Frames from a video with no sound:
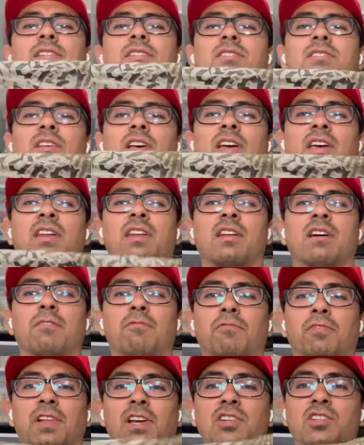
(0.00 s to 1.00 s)
is an
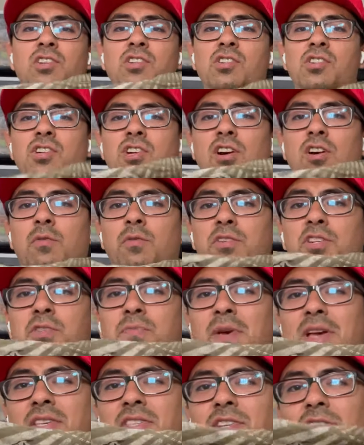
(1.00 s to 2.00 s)
Affliction shirt, which is
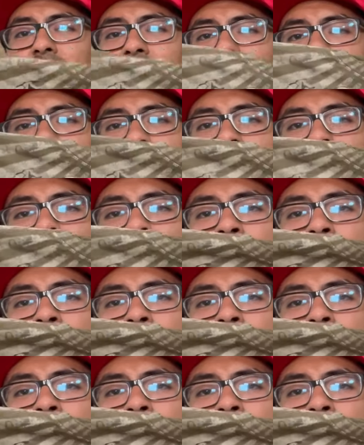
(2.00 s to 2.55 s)
basically like